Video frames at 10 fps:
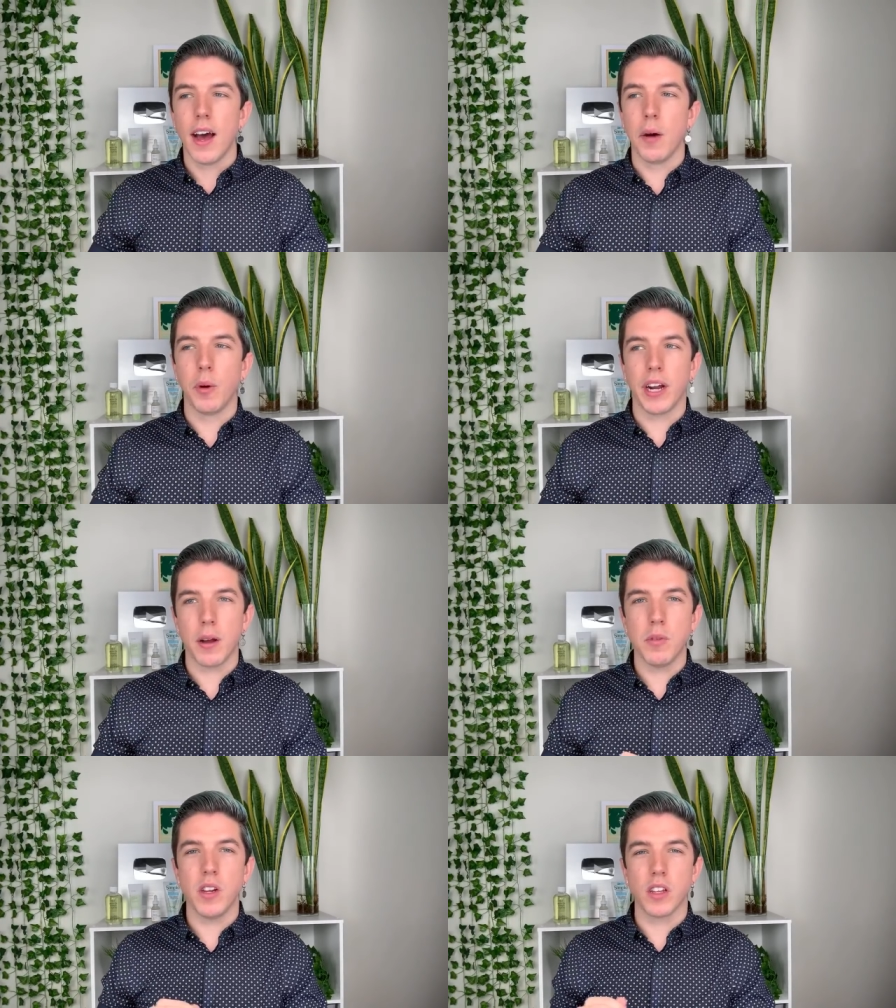uh, when it
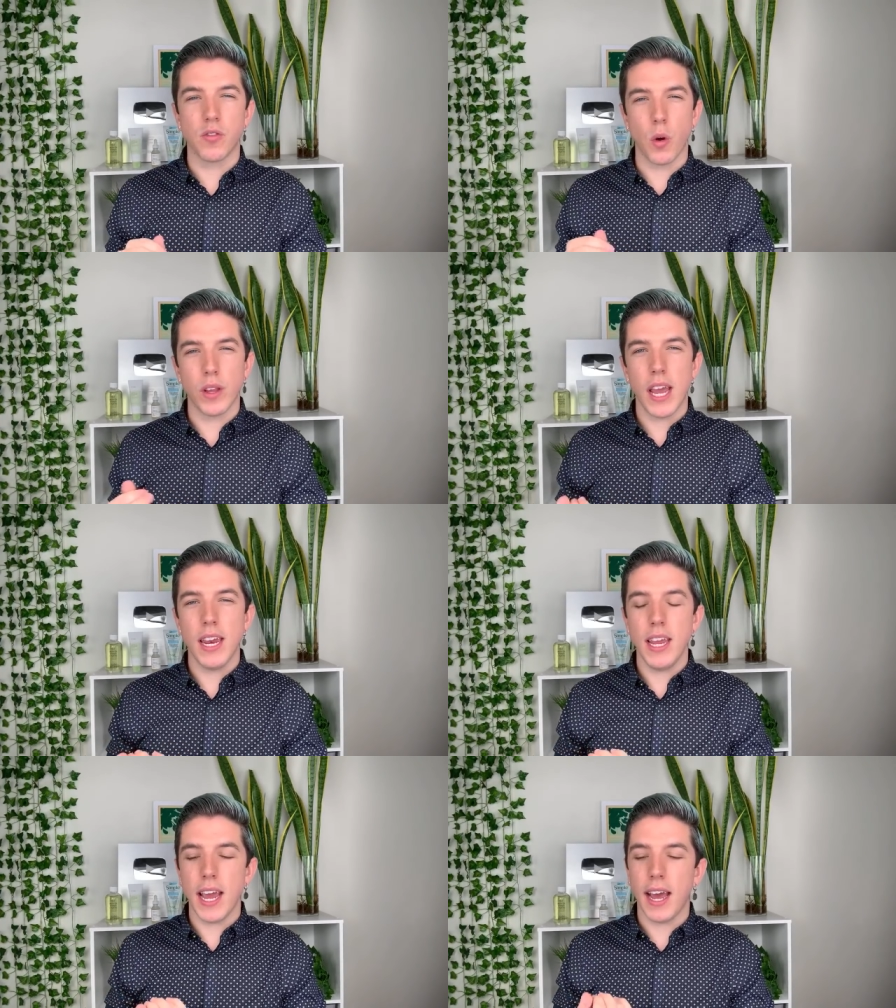comes to
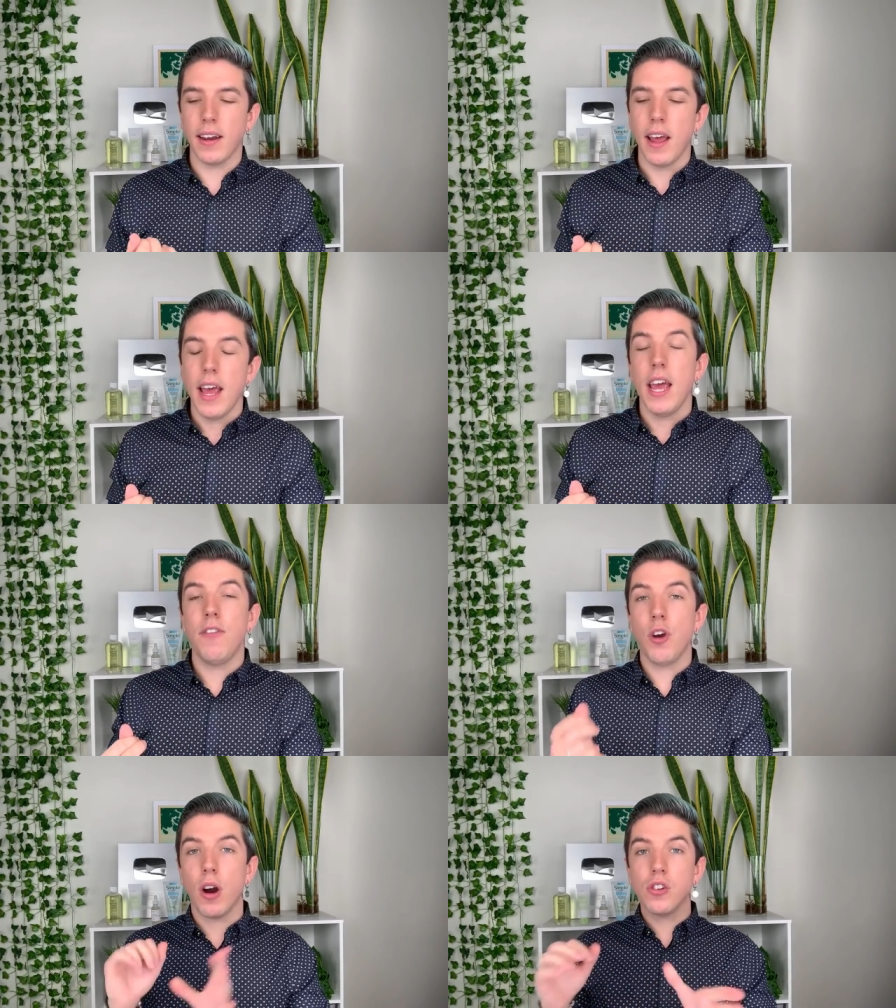exfoliating. And if
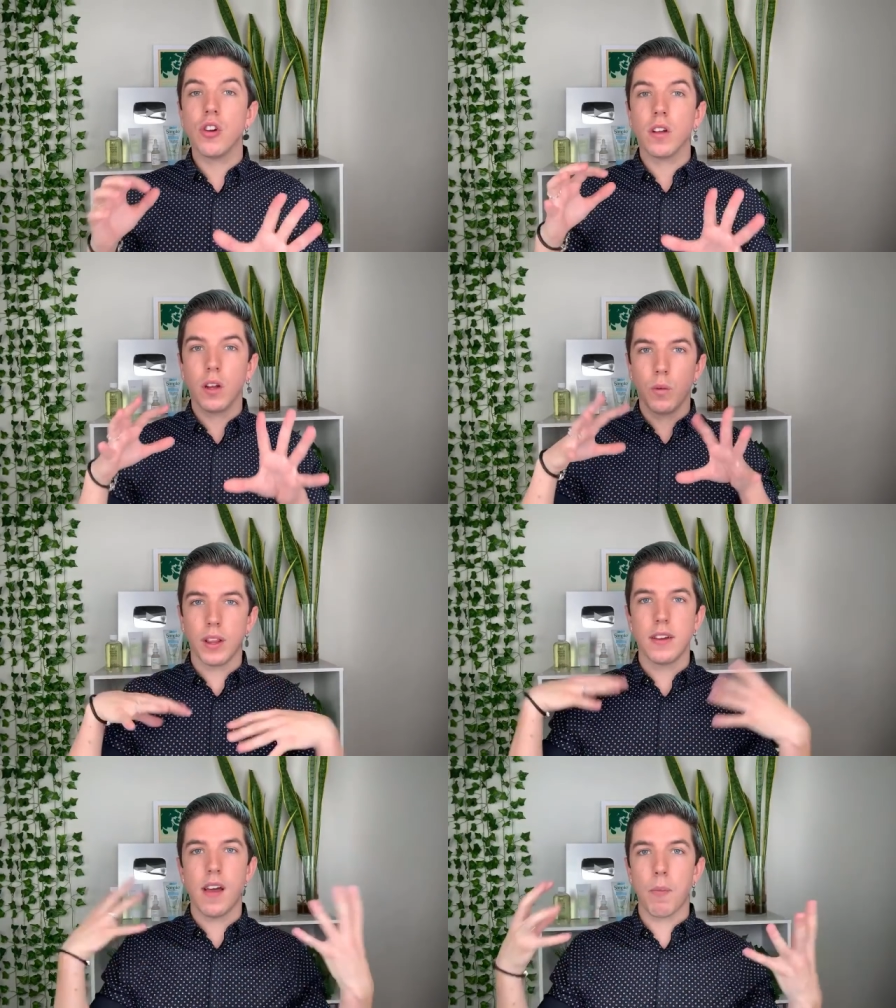you are struggling with
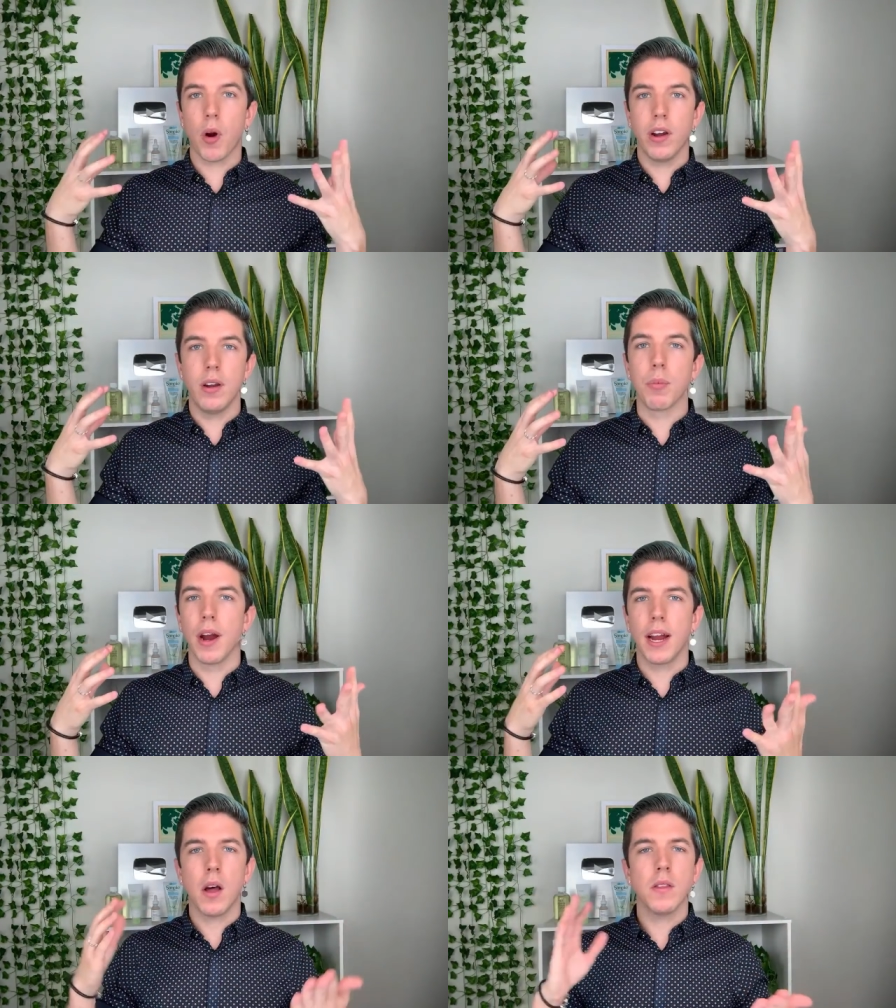a temporary
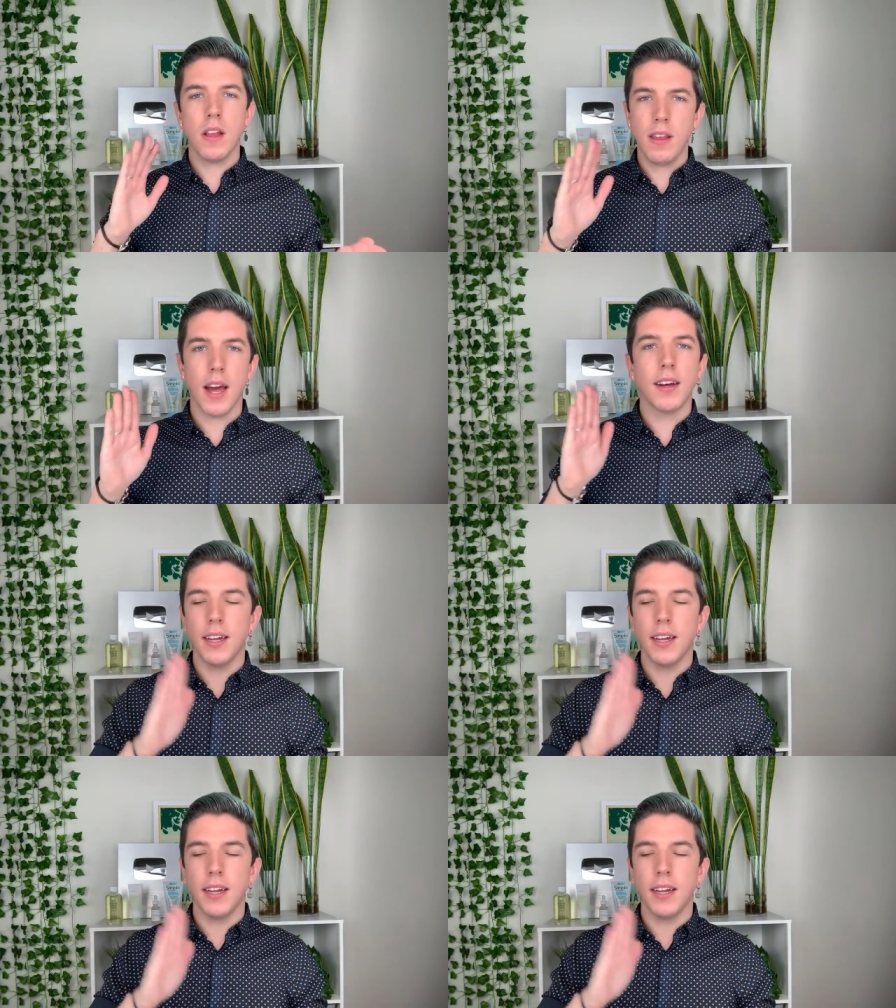breakout, then yeah,